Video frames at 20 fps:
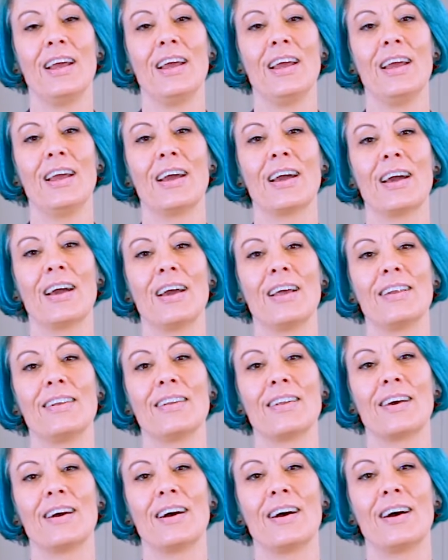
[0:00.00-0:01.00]

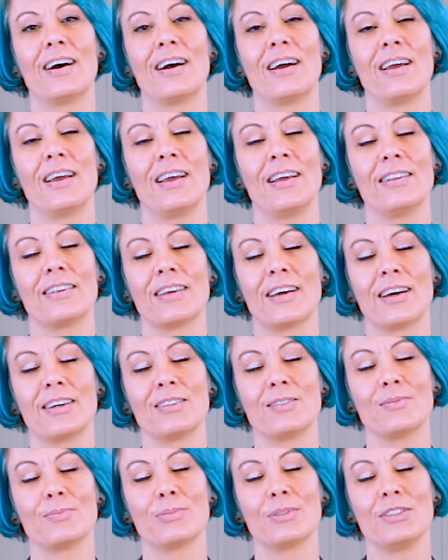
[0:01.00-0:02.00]
And I hate
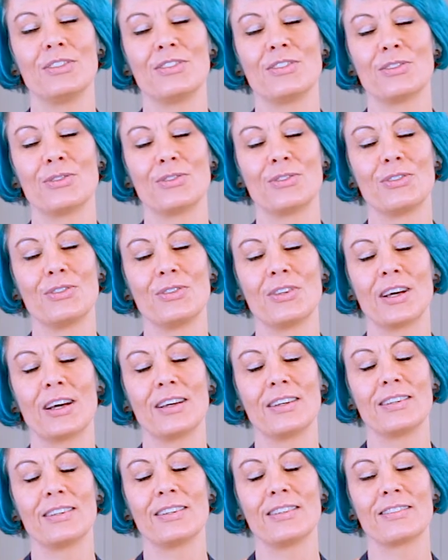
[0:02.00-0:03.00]
that. Please don't do
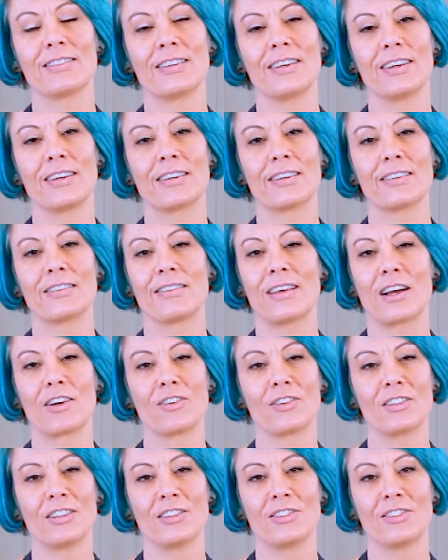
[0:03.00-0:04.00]
that. It's like
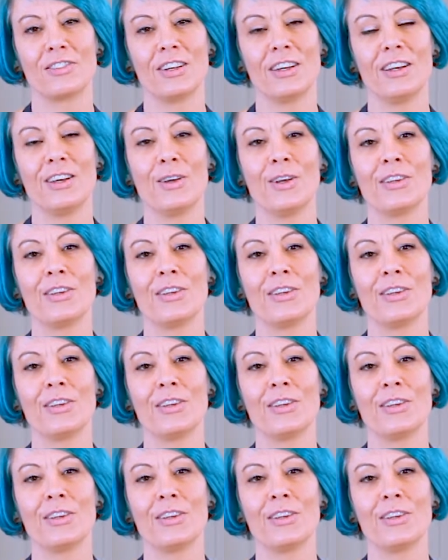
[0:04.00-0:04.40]
sacrilege.